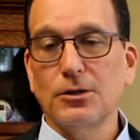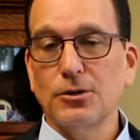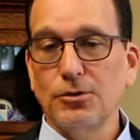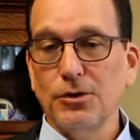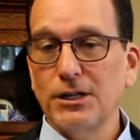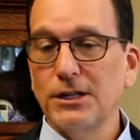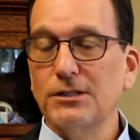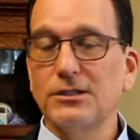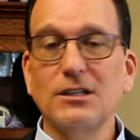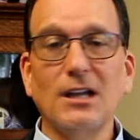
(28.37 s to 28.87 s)

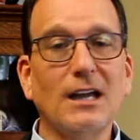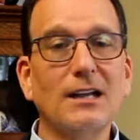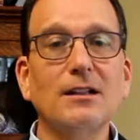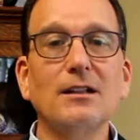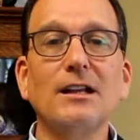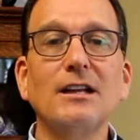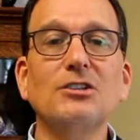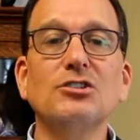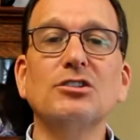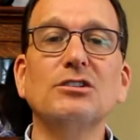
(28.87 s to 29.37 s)
crooked
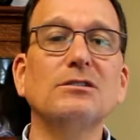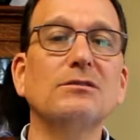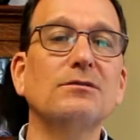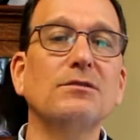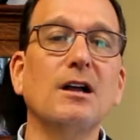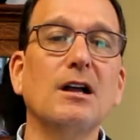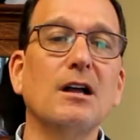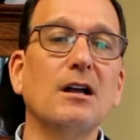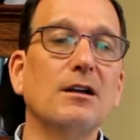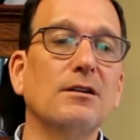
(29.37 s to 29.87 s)
title agent
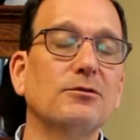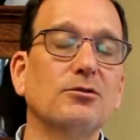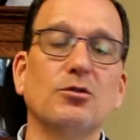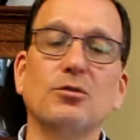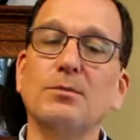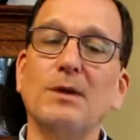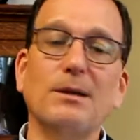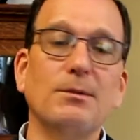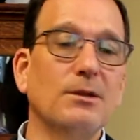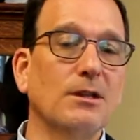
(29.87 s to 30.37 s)
involved,
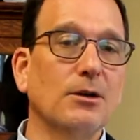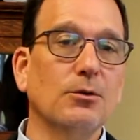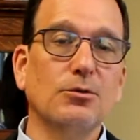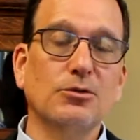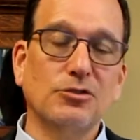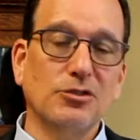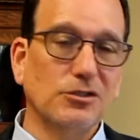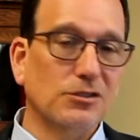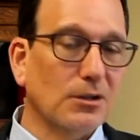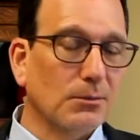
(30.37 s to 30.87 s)
or maybe there
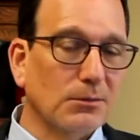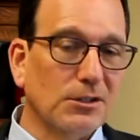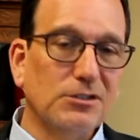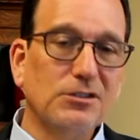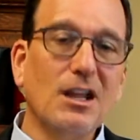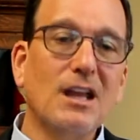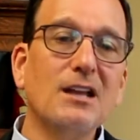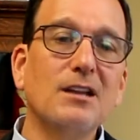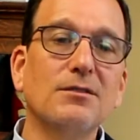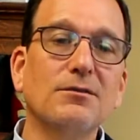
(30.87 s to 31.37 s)
was just a
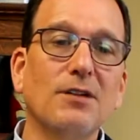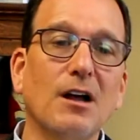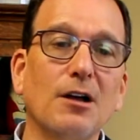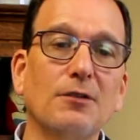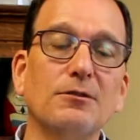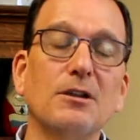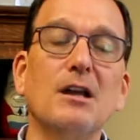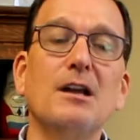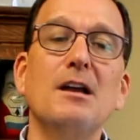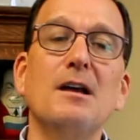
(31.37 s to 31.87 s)
mistake
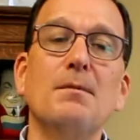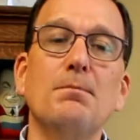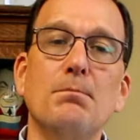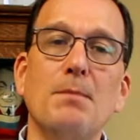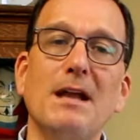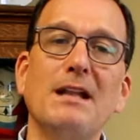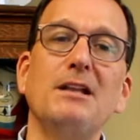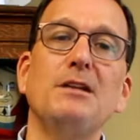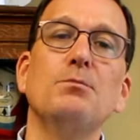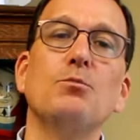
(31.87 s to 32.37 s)
involved,
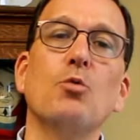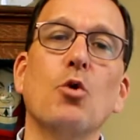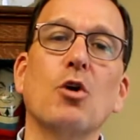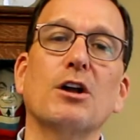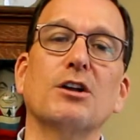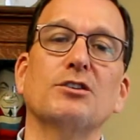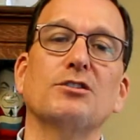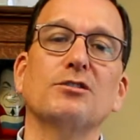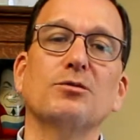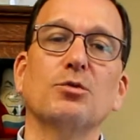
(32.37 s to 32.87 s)
many
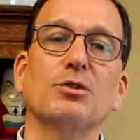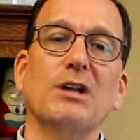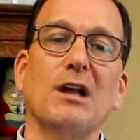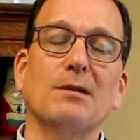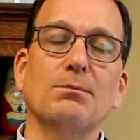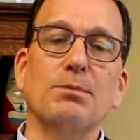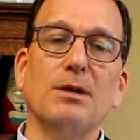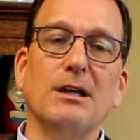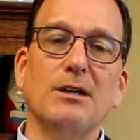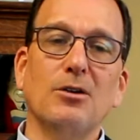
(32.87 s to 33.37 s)
mortgages were
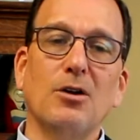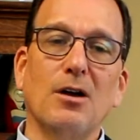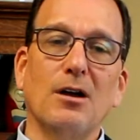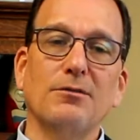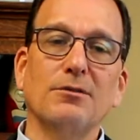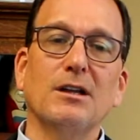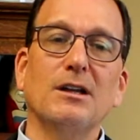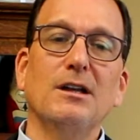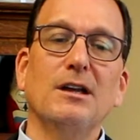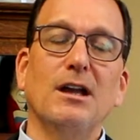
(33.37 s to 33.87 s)
not paid
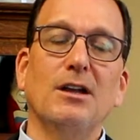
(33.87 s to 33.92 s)
off.